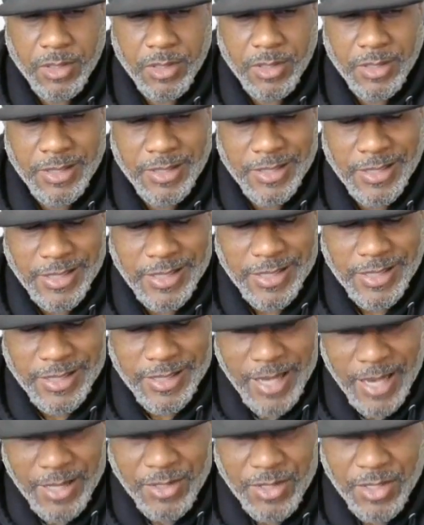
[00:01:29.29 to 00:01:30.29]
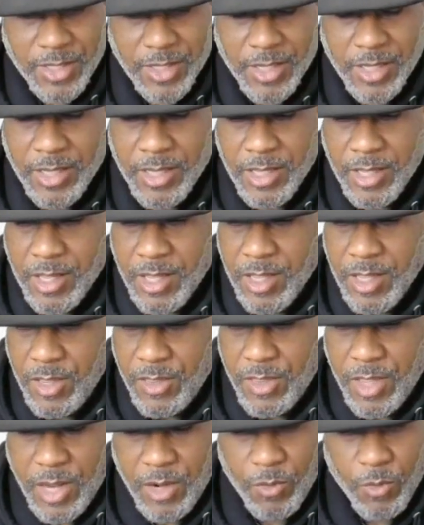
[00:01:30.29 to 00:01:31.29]
necessity
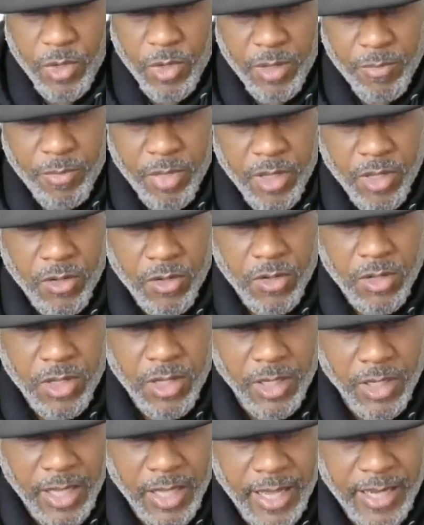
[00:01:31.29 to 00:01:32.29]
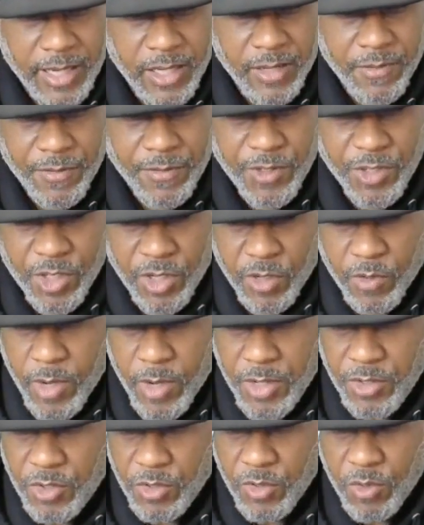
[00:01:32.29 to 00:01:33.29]
that we build collective
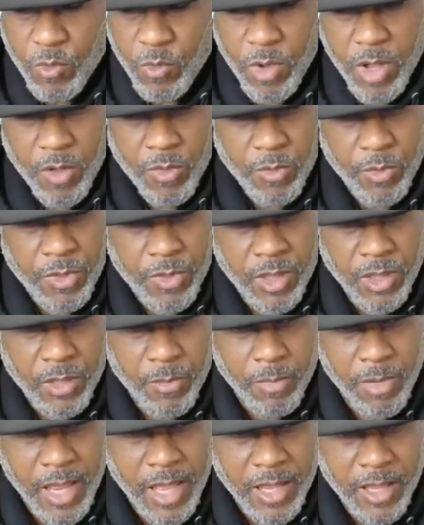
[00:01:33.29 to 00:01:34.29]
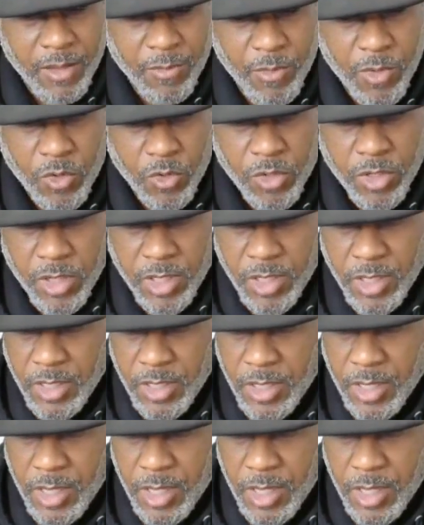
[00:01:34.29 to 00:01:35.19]
generational wealth within the Black community